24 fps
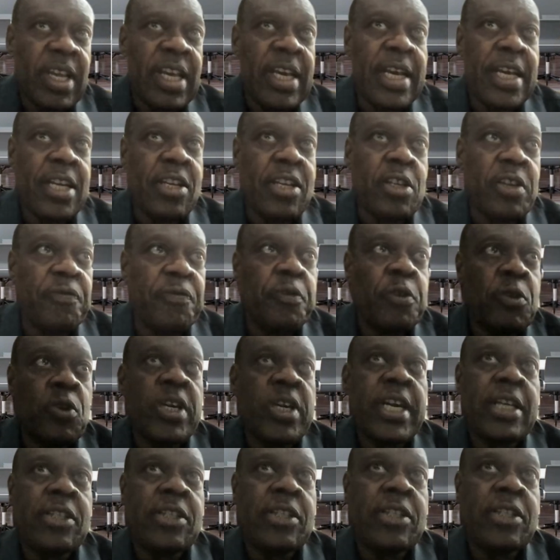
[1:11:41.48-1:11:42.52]
And if you
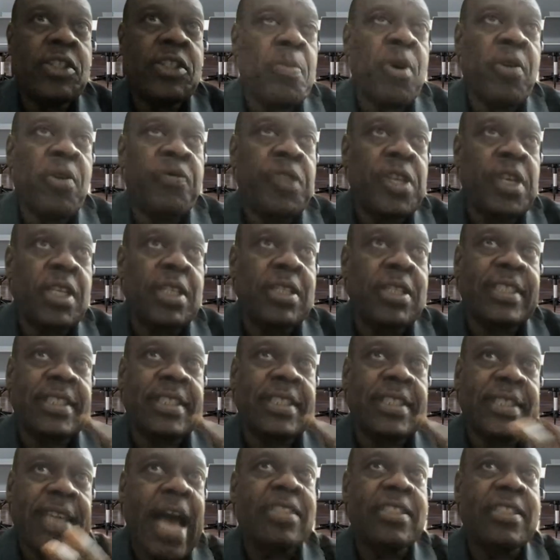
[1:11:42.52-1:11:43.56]
look at some of the
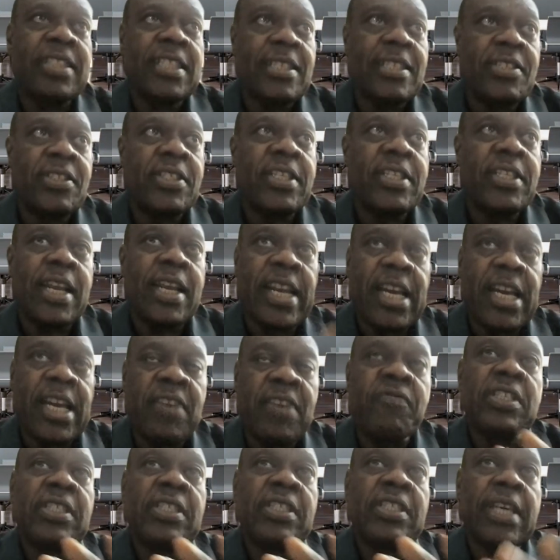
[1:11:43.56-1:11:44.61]
taxes and
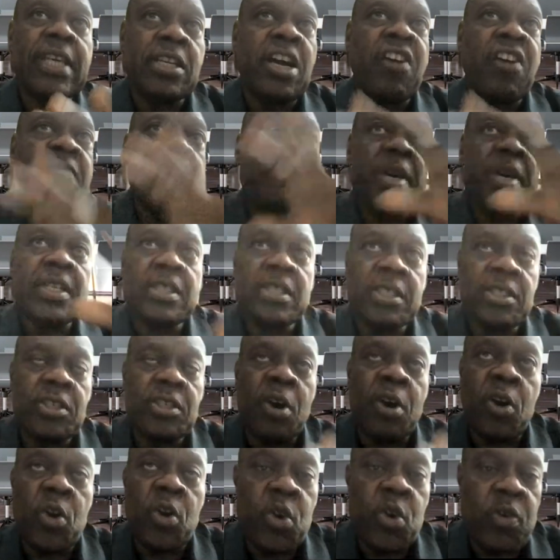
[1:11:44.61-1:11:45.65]
levies that governments
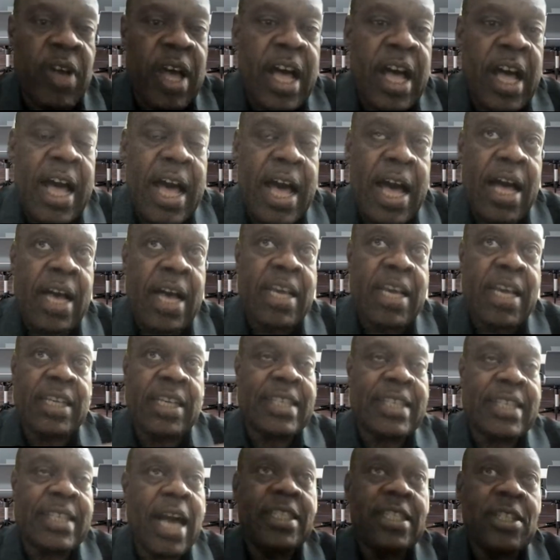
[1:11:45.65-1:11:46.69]
all over are
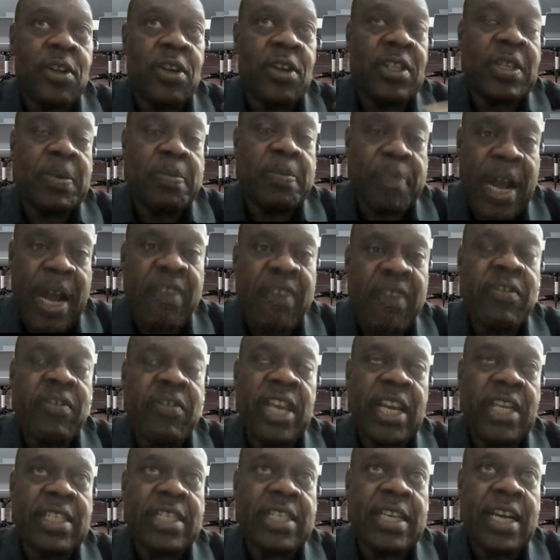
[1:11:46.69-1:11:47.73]
exacting on the private
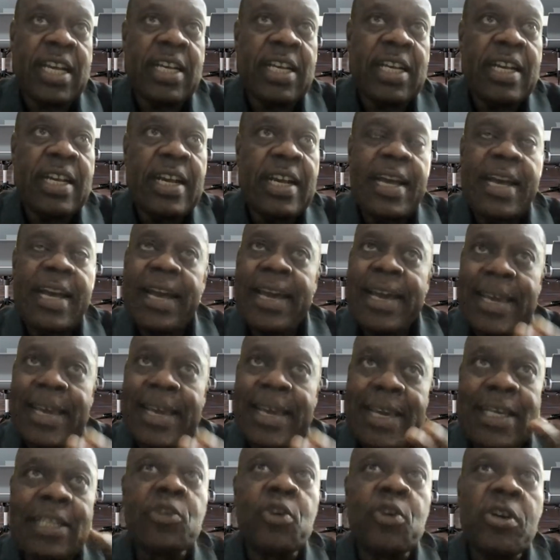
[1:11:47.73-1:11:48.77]
sector,
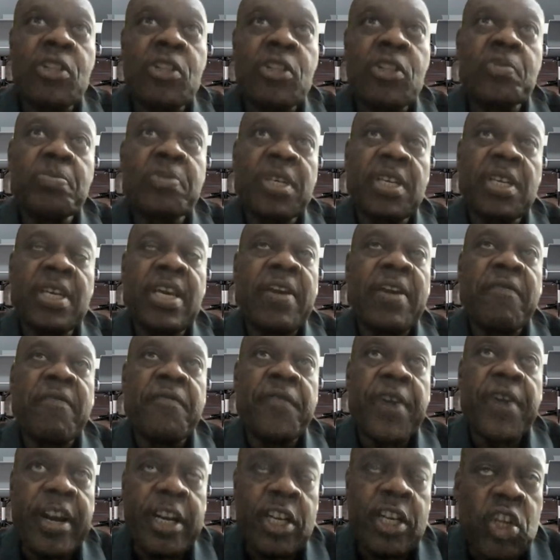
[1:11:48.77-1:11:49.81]
it's going to be a
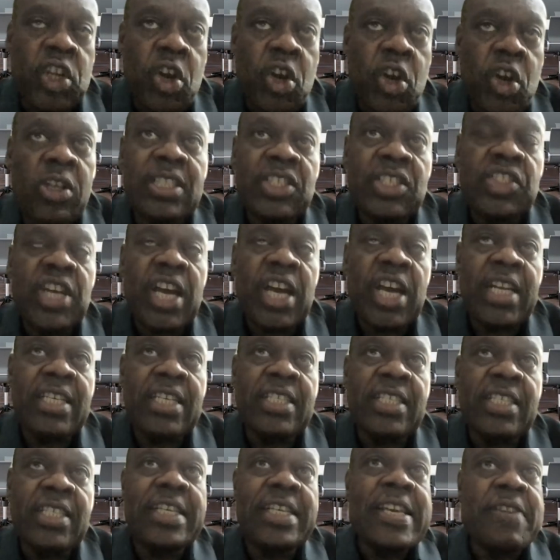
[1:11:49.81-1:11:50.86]
very daunting
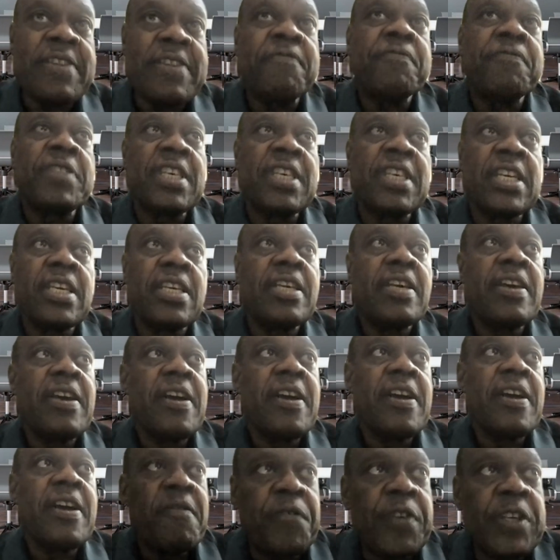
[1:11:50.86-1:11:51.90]
challenge if the
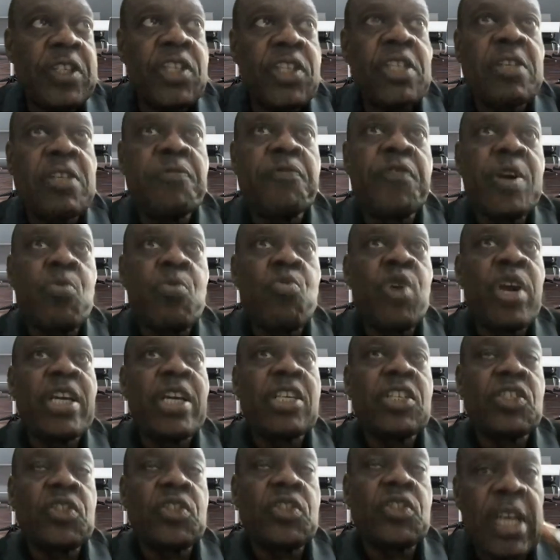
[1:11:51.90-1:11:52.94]
fiscal
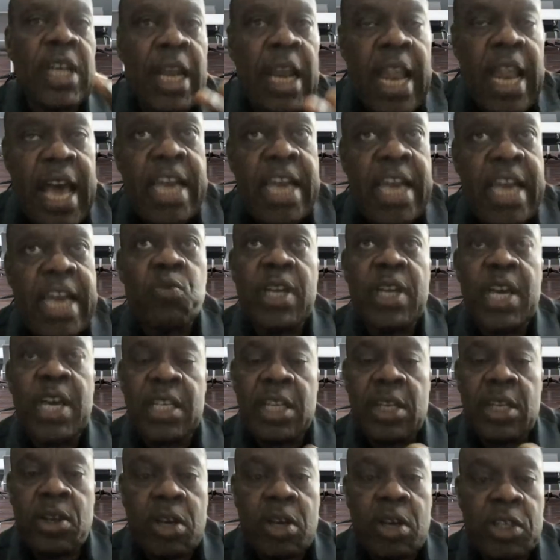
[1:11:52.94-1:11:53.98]
framework is not aligned with
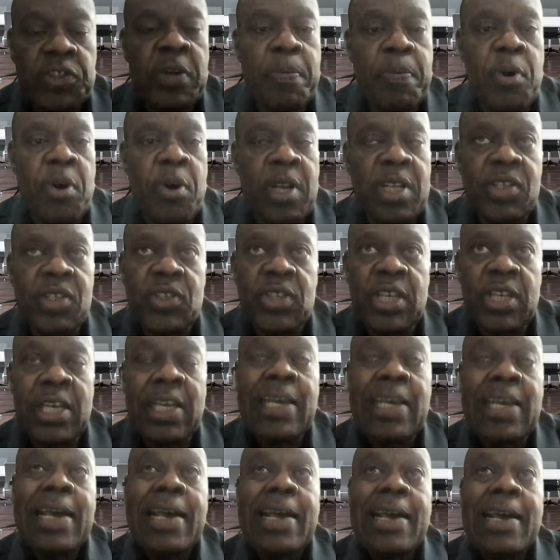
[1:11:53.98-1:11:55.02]
an industrial
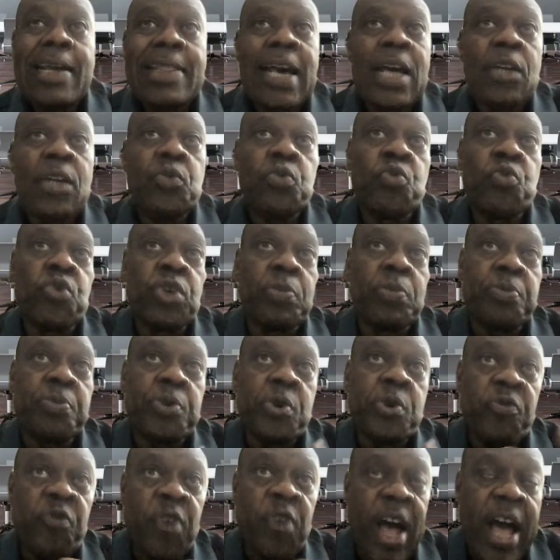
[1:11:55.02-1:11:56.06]
policy that would
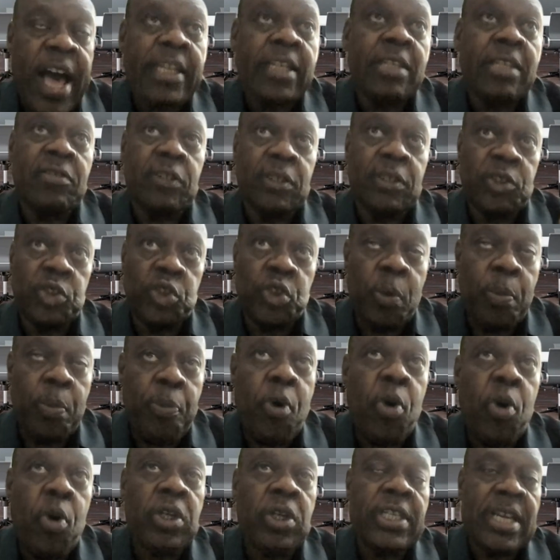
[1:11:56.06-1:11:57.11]
provide
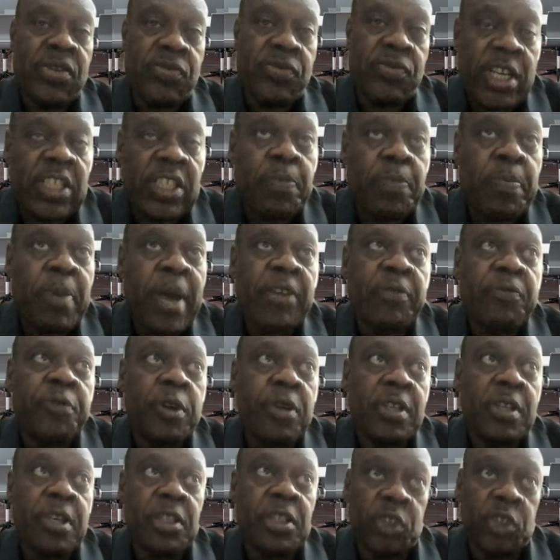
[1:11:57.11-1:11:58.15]
support and respite
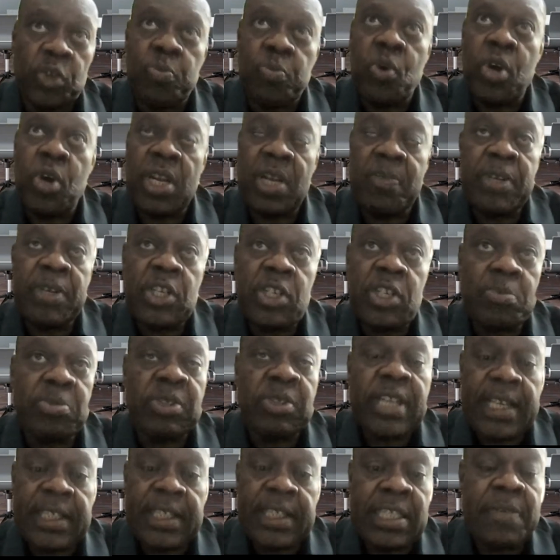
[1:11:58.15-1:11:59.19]
for the small and
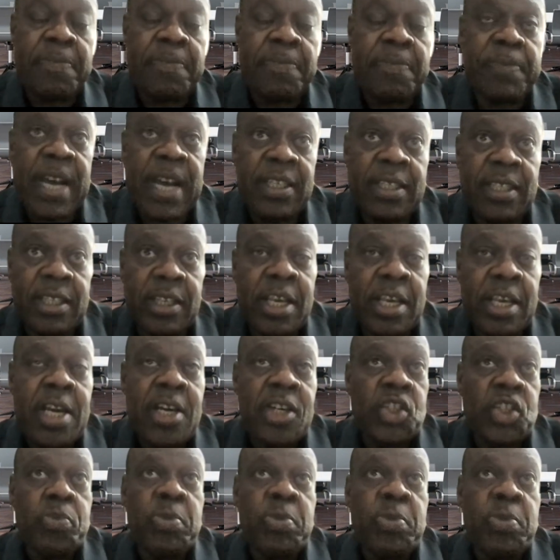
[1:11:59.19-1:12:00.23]
medium-sized enterprises
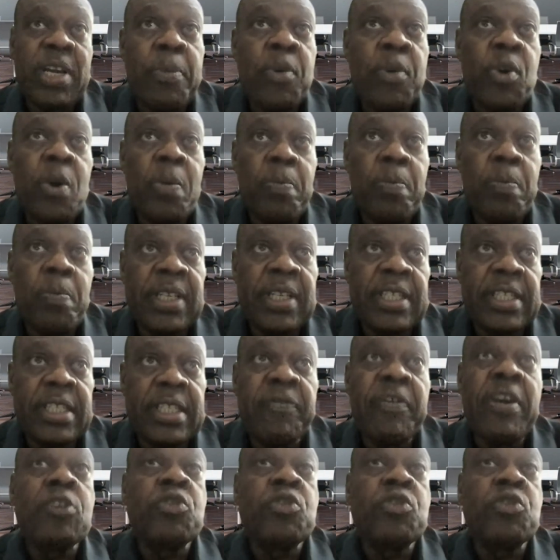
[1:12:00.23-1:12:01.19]
to become competitive